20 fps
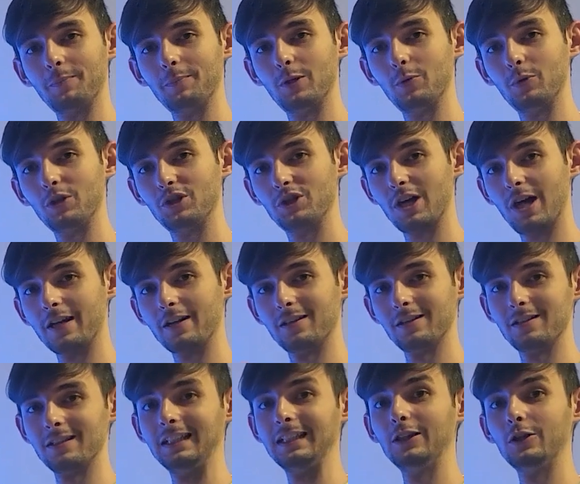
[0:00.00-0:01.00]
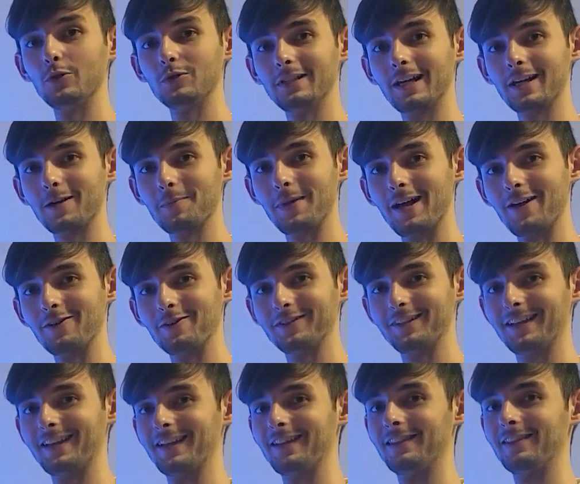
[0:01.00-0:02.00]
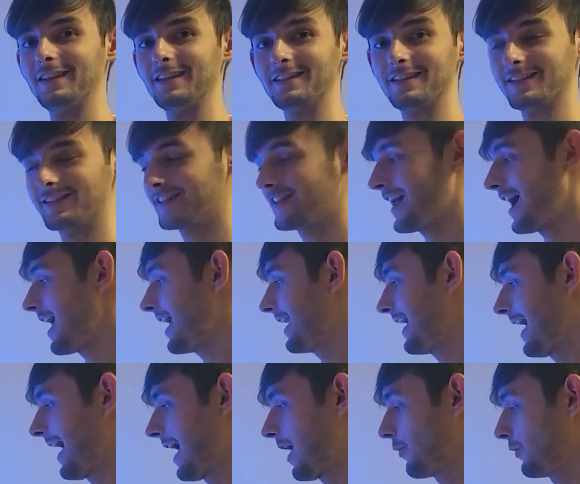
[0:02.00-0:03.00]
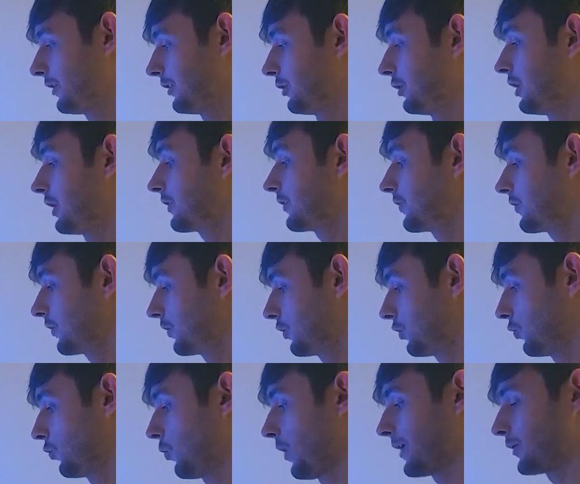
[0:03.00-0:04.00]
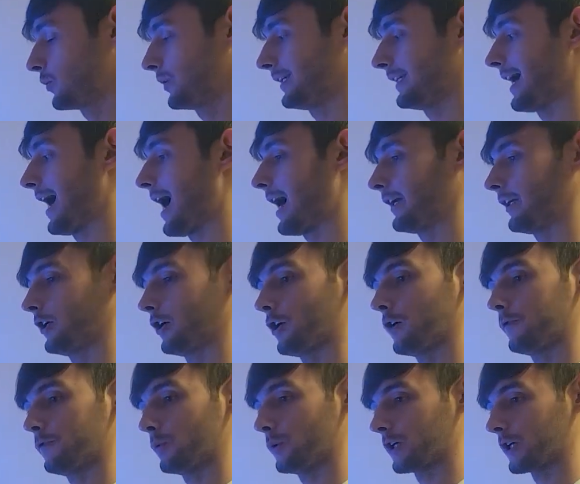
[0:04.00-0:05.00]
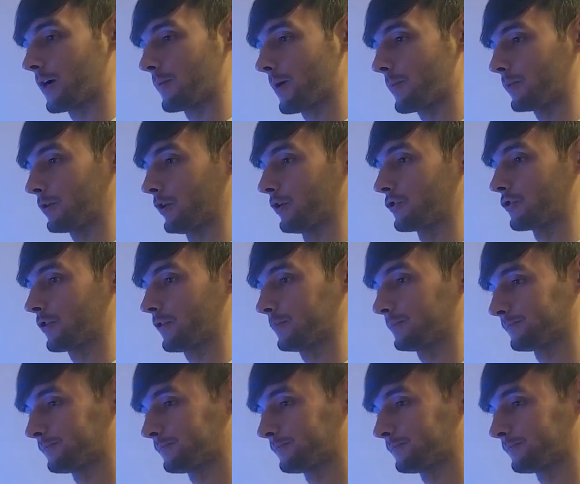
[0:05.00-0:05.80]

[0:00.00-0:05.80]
that we shot of this EcoTech mount. This is not how it looked when we got here. If you want to come up closer.